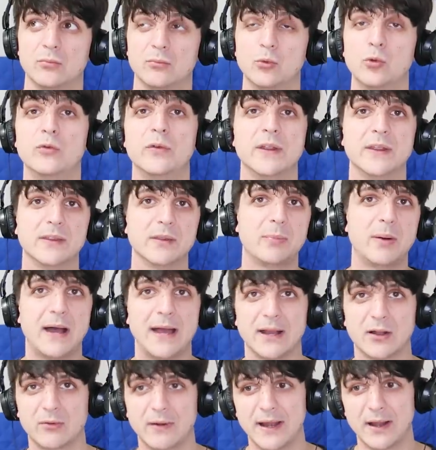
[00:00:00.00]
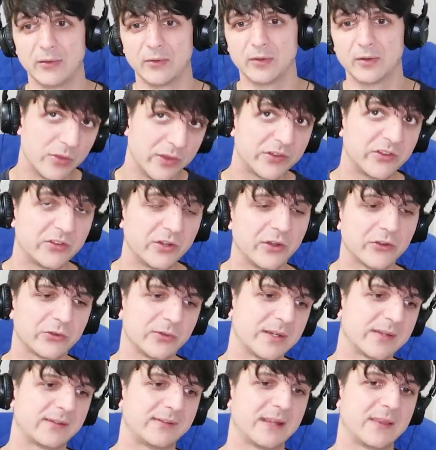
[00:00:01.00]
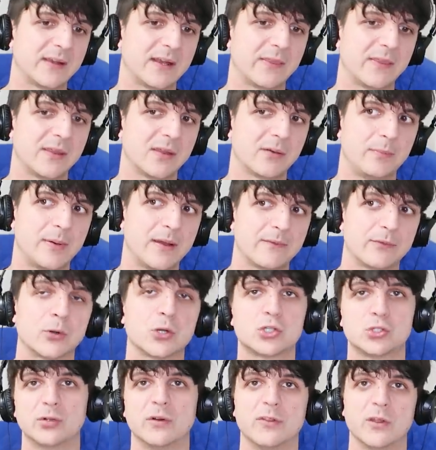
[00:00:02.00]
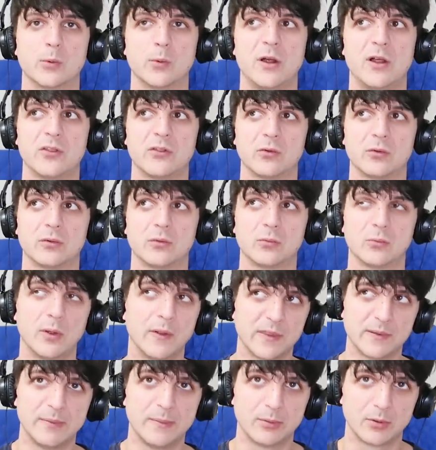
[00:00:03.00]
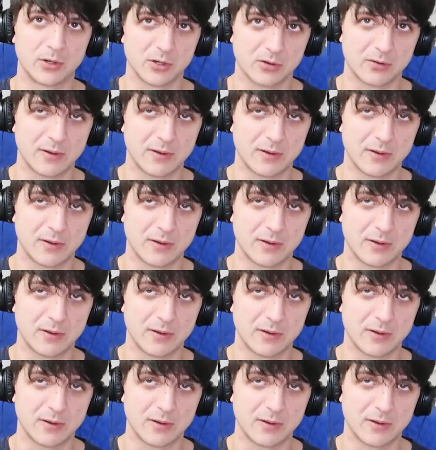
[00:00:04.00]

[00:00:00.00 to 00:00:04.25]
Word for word: moving the pie around. This is also not to say that I think by virtue of their wealth, wealthy people are